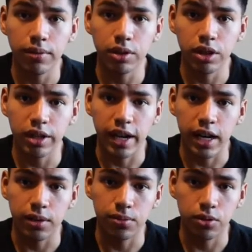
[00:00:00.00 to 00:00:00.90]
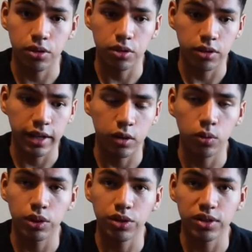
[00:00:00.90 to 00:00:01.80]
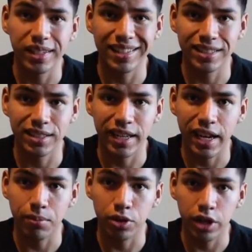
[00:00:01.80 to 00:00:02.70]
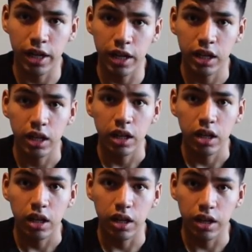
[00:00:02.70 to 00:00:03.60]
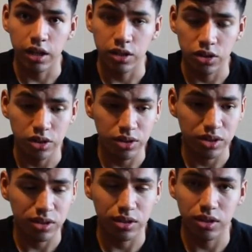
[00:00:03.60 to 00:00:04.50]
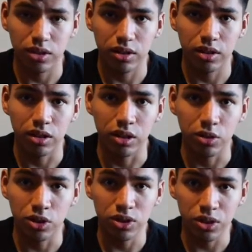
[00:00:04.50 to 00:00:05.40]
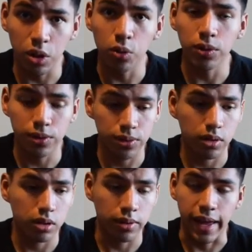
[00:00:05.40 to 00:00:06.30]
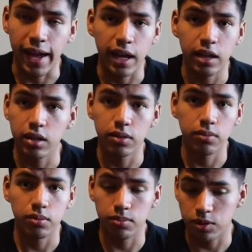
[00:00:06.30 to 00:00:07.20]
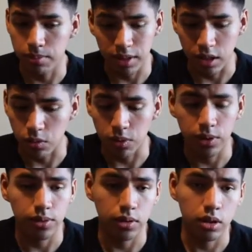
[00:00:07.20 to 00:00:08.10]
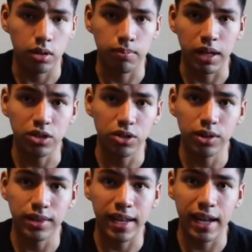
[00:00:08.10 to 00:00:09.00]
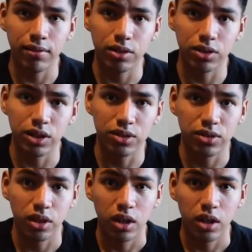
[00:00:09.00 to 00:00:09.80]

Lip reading: have a good eye for what looks like a scam or not, just go with that to begin with. Make sure that they have at least,